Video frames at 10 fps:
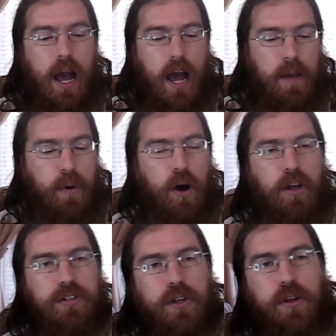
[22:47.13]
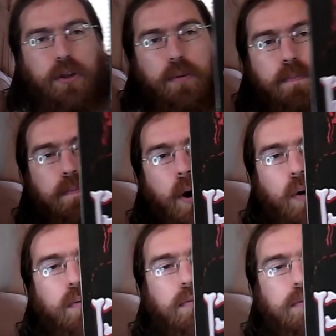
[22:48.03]
I bought
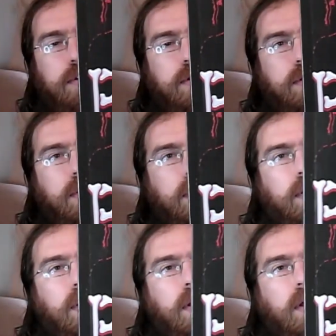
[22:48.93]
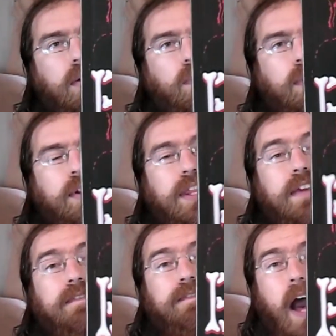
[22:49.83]
Bones, one of
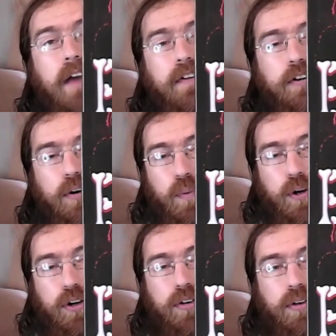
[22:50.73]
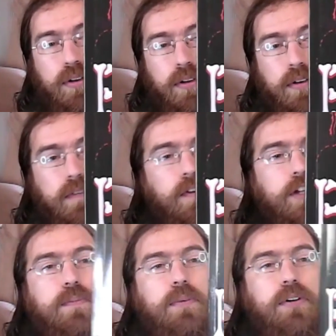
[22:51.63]
the 500-word
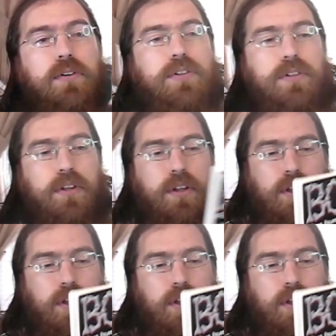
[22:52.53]
fiction books